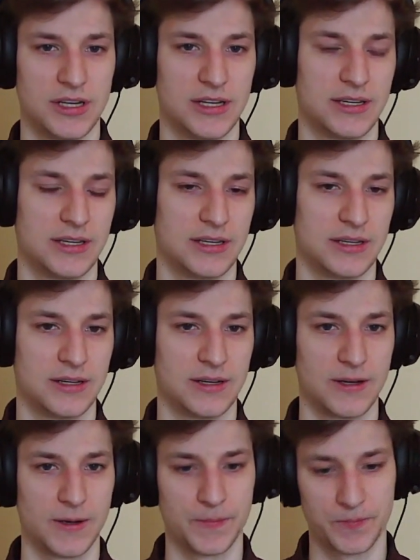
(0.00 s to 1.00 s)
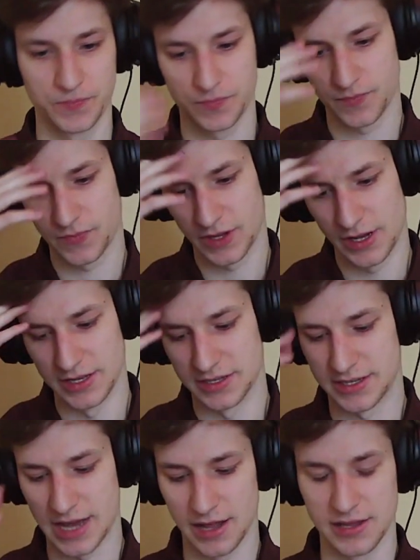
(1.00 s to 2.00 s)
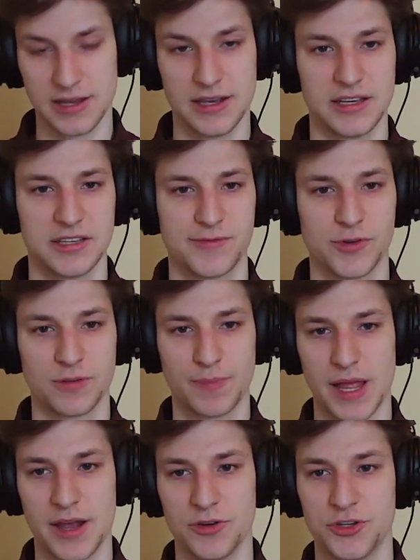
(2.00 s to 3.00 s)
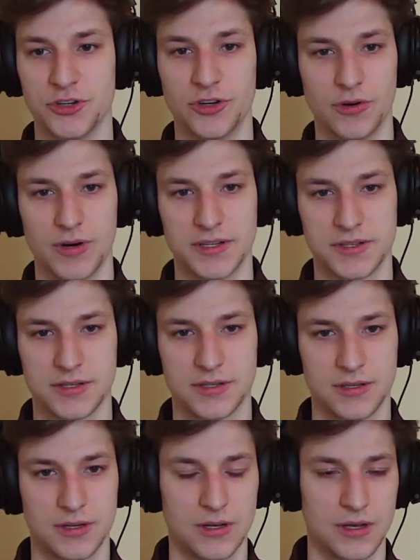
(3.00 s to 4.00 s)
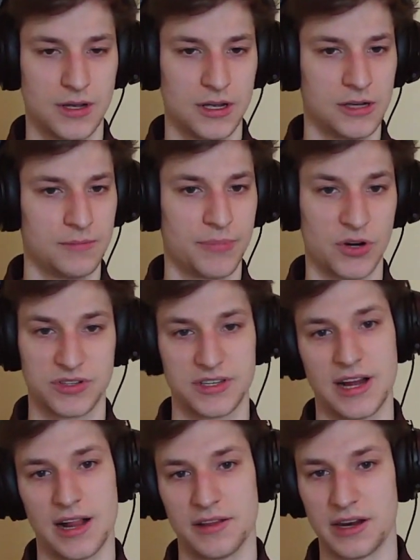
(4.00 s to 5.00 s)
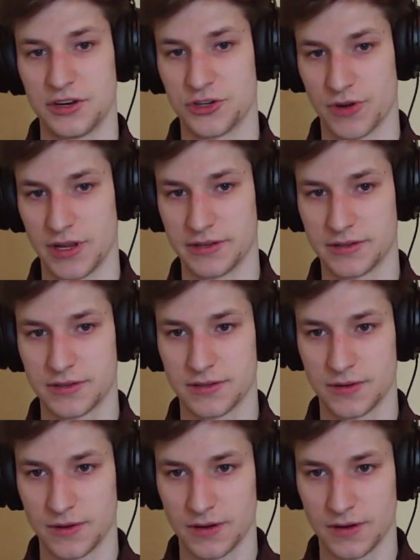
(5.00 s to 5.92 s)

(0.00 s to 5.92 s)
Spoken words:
in Sally is for the player to notice personality traits,